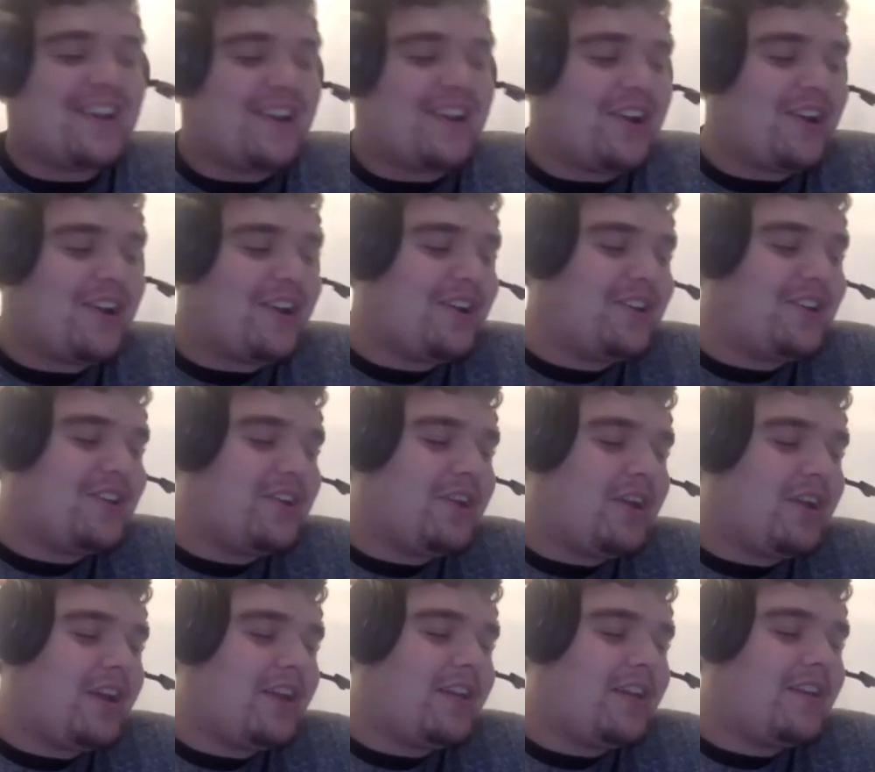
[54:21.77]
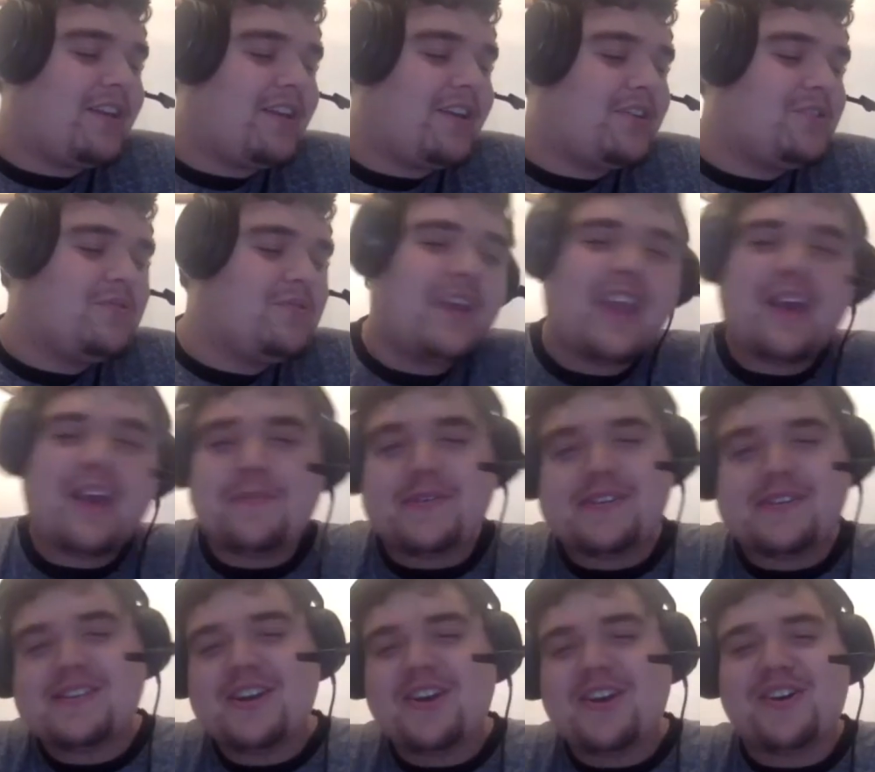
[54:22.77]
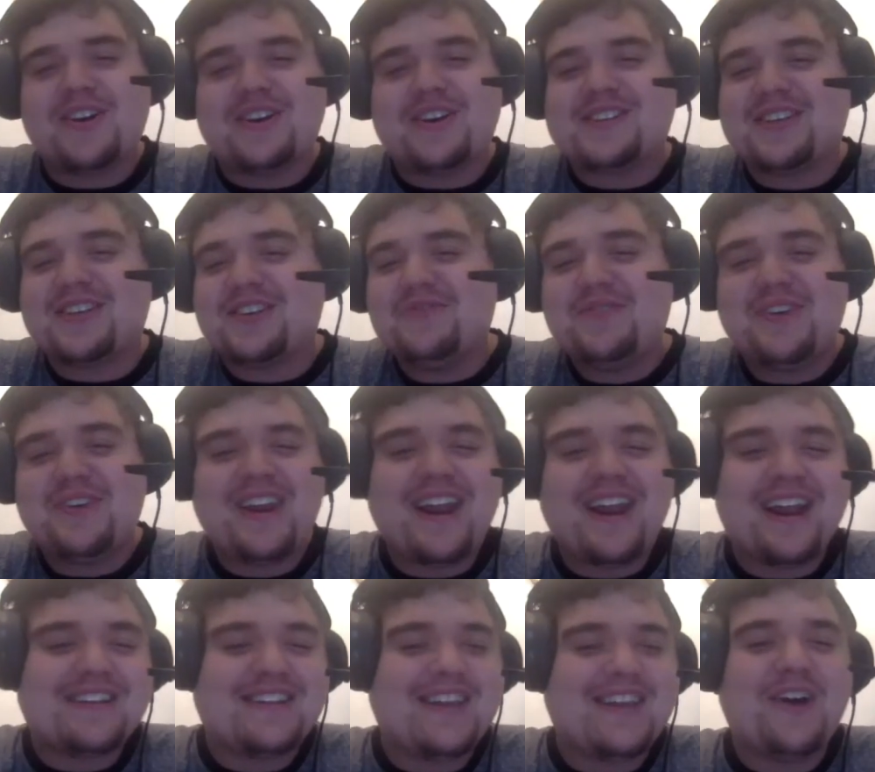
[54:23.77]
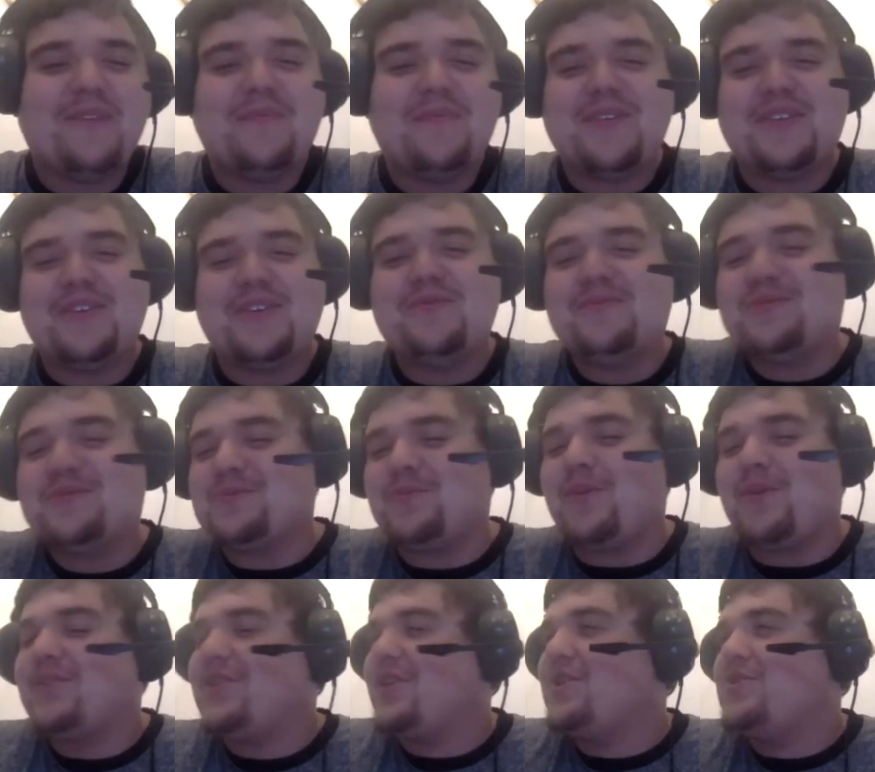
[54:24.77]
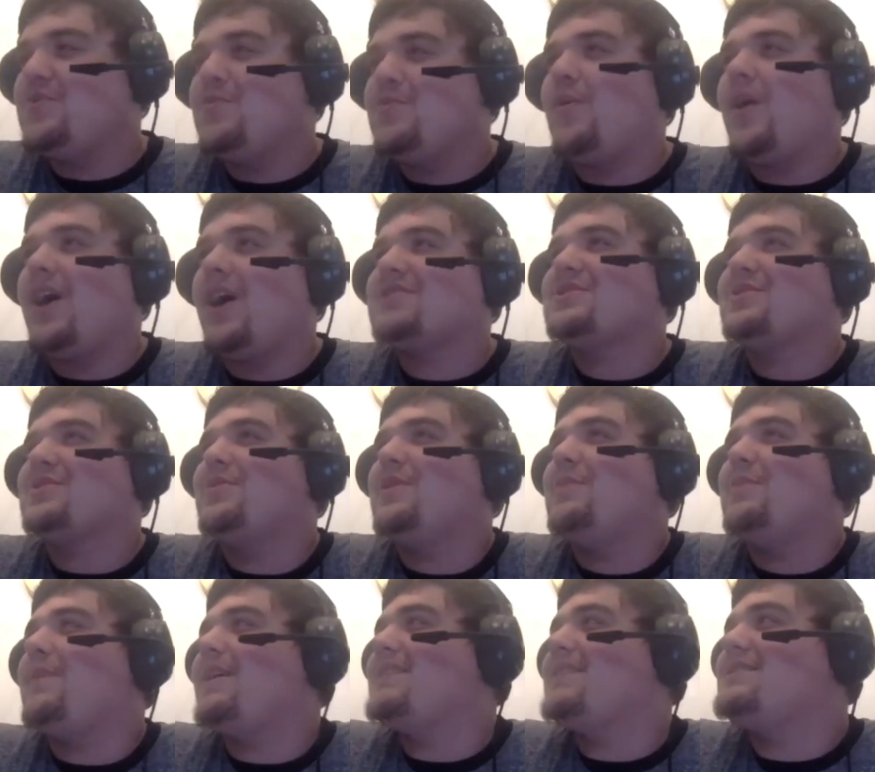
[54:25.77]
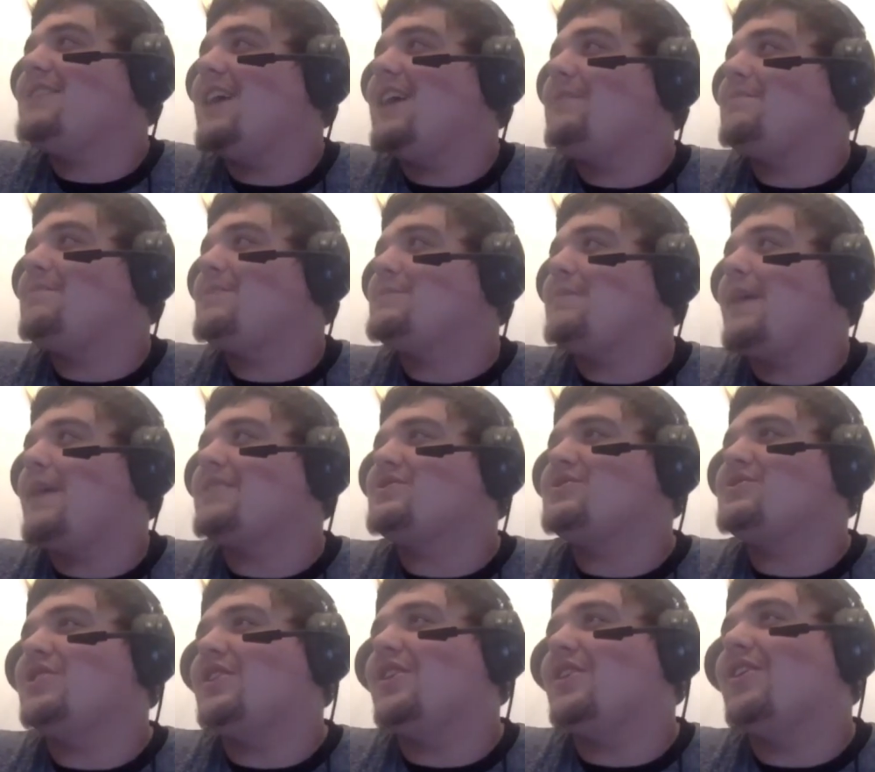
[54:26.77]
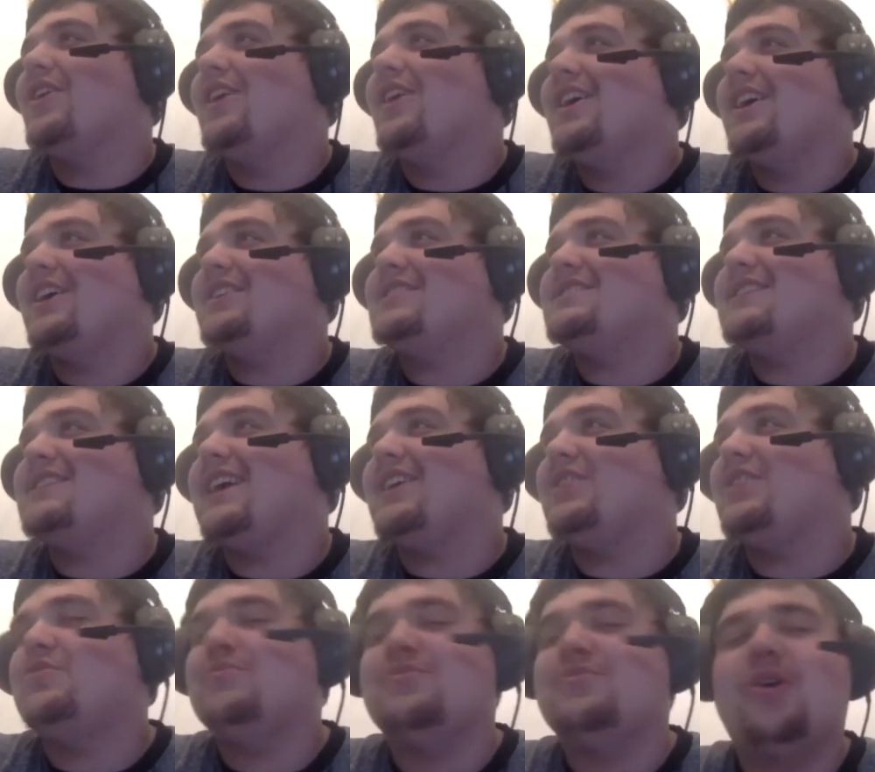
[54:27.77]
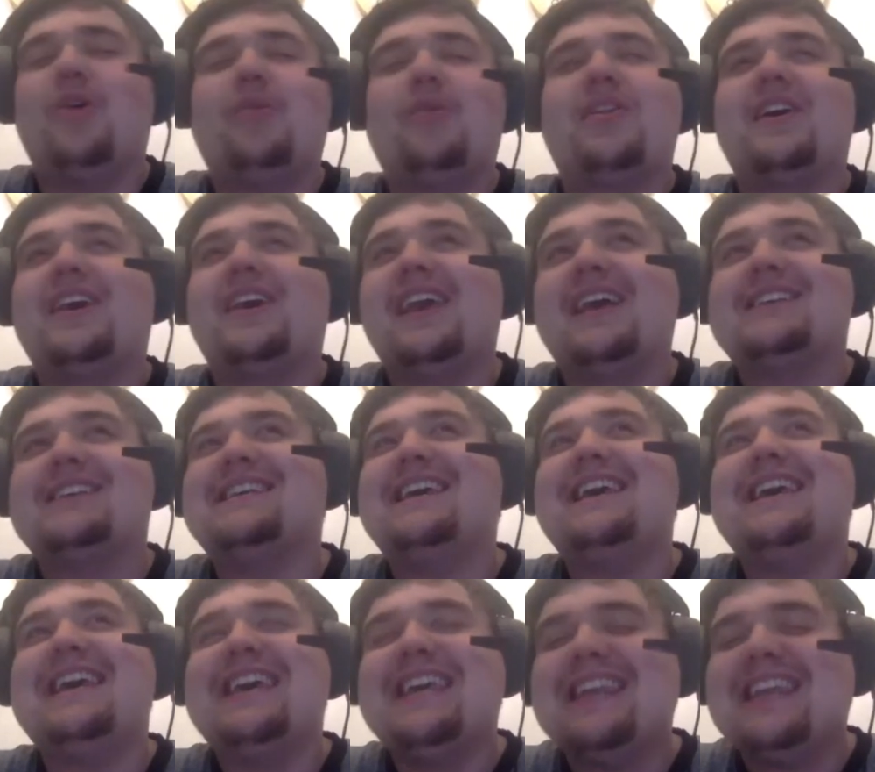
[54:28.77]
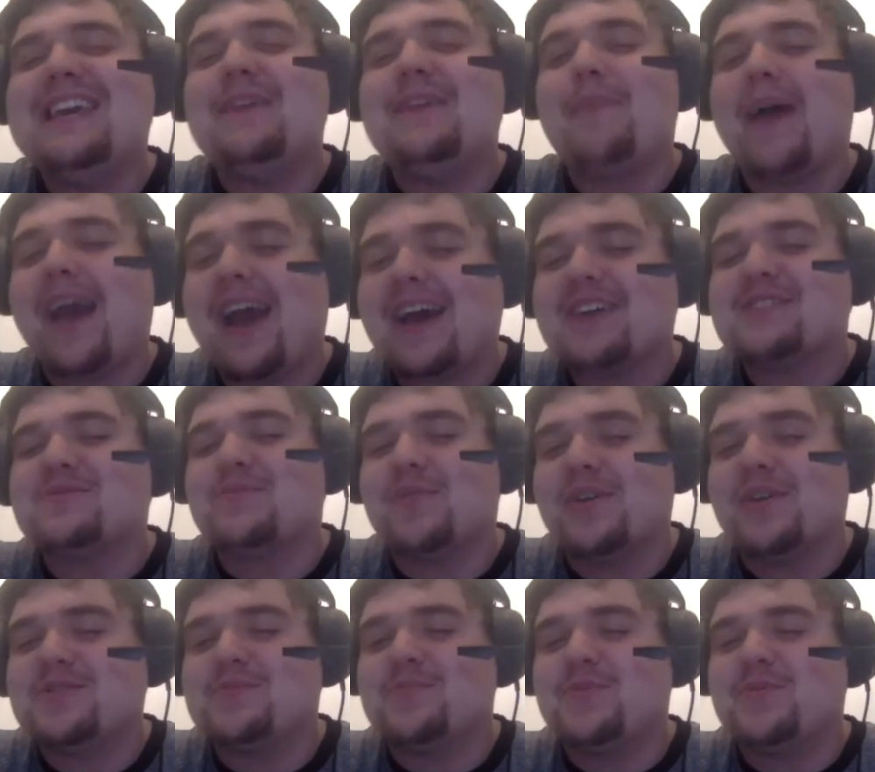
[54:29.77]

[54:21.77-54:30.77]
like, you can't be serious. Like, you cannot tell me that you watched Kwity Paye's tape this past year and say you don't think he has any pass rush